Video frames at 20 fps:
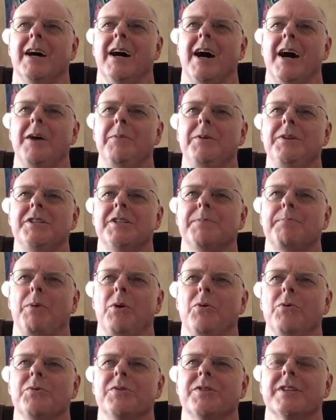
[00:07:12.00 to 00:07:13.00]
I would
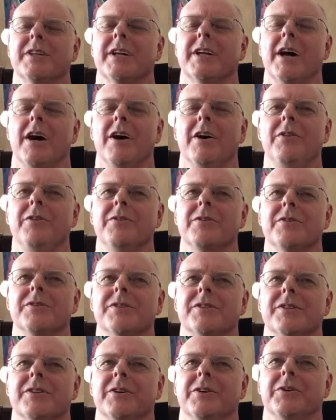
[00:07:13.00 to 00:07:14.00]
suppose that
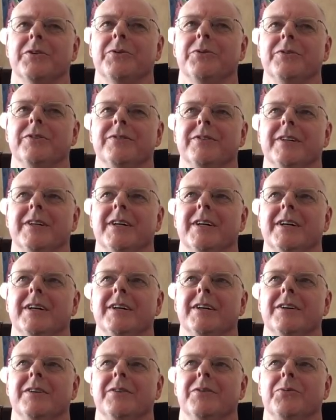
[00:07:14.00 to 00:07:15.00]
others, though,
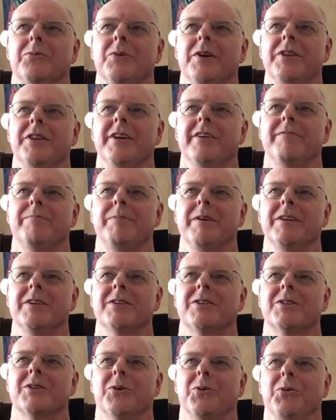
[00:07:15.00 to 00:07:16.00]
when they've
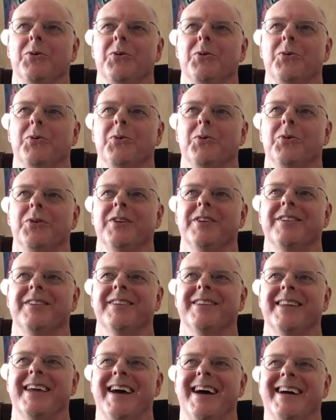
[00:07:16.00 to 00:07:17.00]
been told
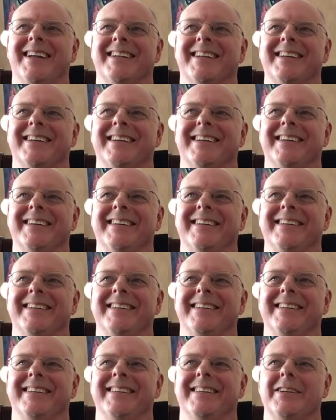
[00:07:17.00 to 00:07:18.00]
that
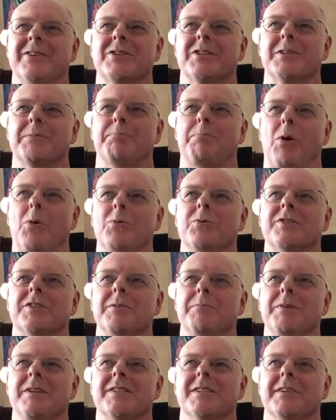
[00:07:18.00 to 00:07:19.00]
they're supposed
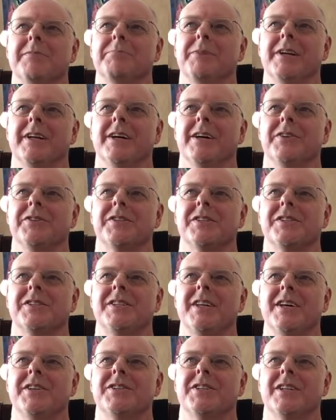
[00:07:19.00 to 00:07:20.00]
to be somebody else's
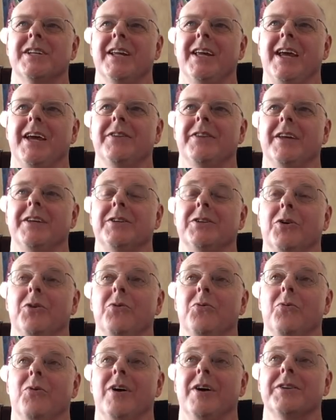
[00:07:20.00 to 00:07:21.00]
destiny and they
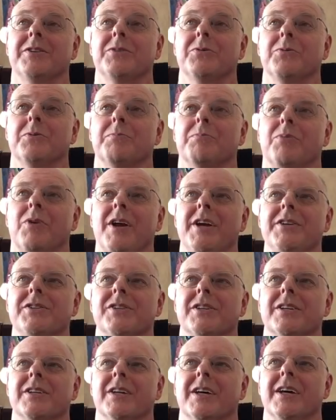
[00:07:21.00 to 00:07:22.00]
don't want to
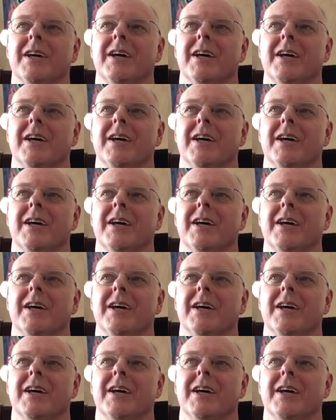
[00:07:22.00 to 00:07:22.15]
embrace it,